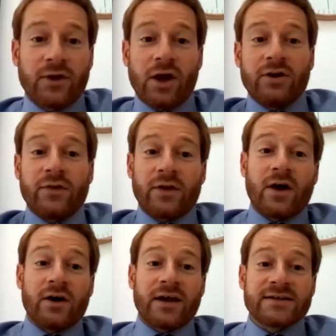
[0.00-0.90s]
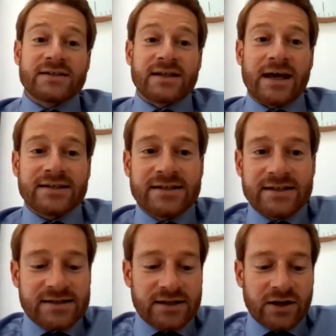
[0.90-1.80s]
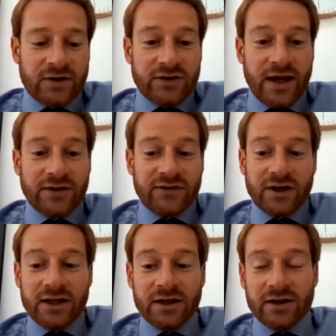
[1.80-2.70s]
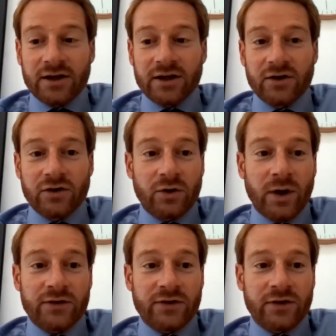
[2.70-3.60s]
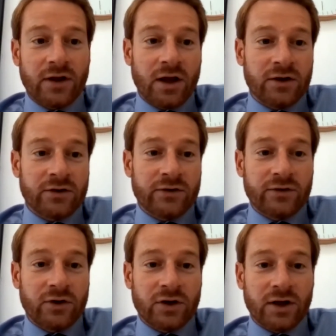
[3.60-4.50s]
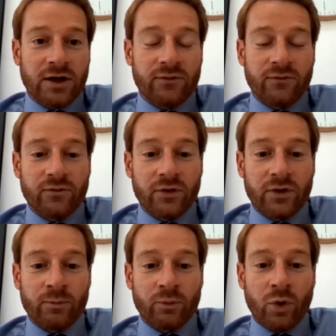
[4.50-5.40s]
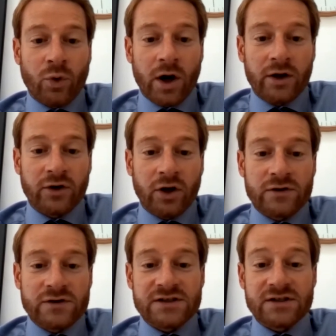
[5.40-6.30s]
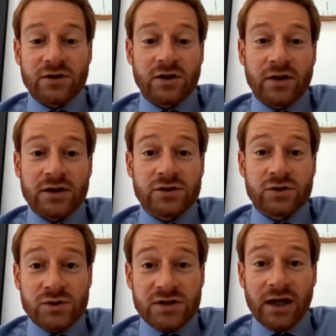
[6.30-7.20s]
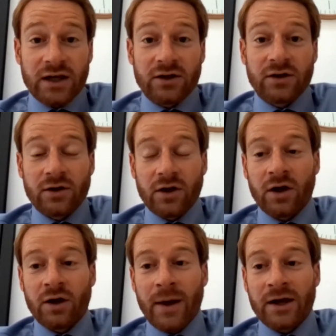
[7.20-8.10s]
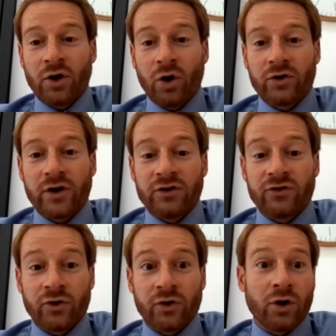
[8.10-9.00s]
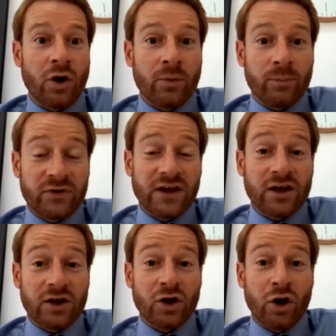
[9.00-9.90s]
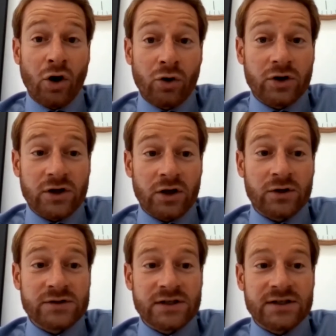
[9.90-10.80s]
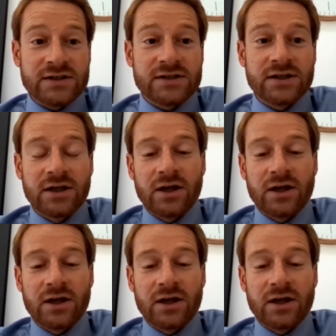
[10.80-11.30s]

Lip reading: only thing that I'd add to that is that, yes, legally you can do it, and you can give the required notice so that they do take any holiday during particularly a longer notice